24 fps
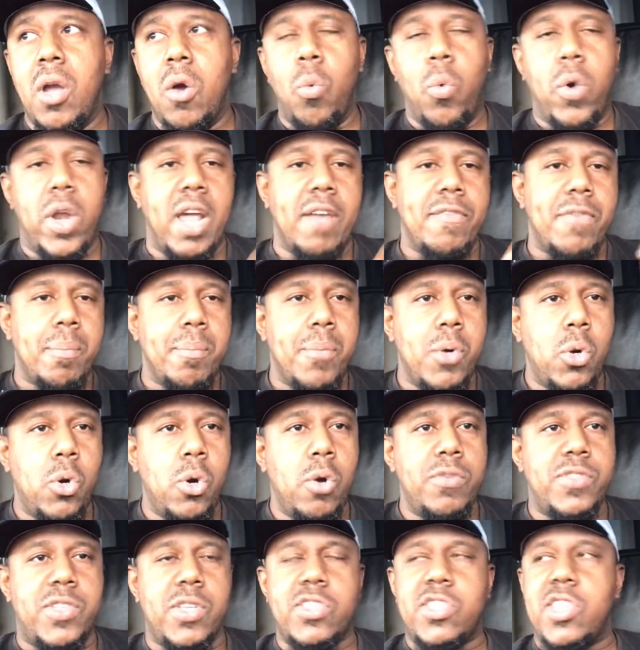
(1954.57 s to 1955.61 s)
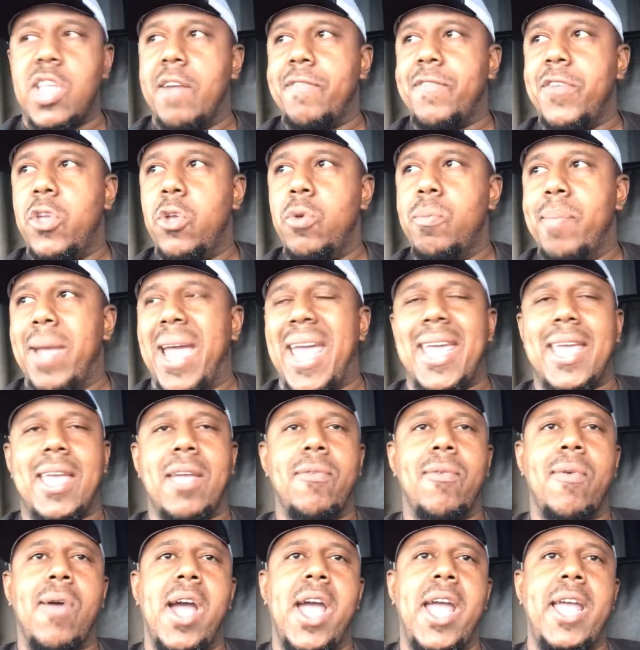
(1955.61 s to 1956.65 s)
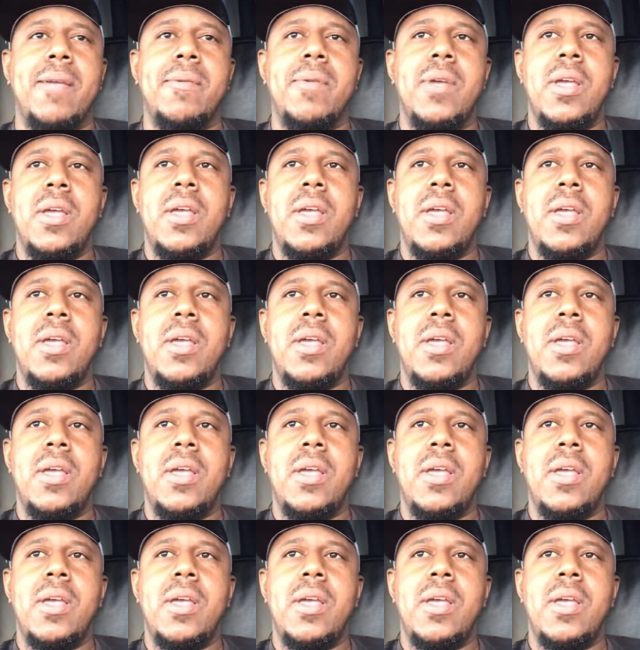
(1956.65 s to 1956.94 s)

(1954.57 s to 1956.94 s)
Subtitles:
whatever moves and stuff you making, right?